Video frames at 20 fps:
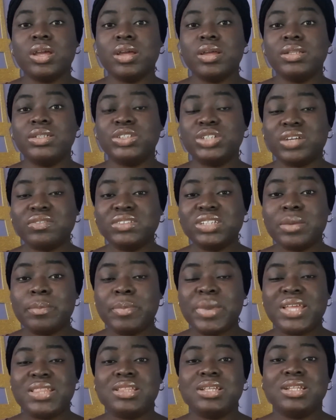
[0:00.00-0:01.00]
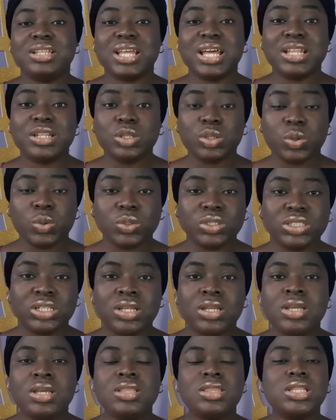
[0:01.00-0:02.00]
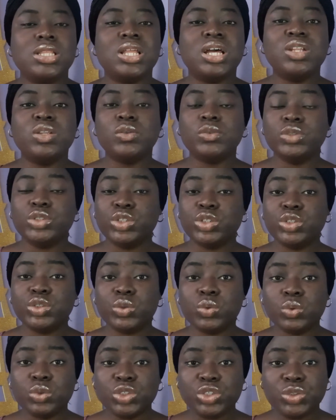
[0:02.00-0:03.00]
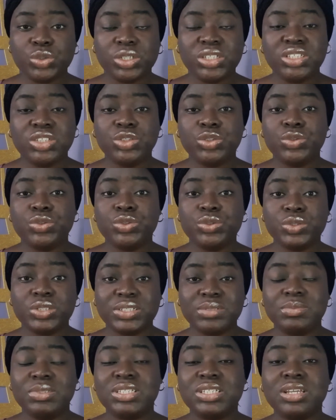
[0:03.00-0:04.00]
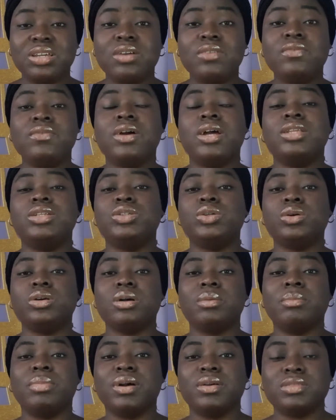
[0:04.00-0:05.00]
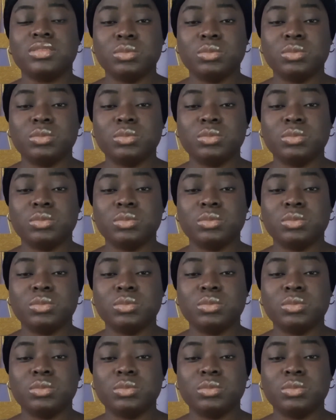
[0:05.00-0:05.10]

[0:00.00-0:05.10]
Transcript: drafted by the landlord will just go straight, introduce himself and talk about the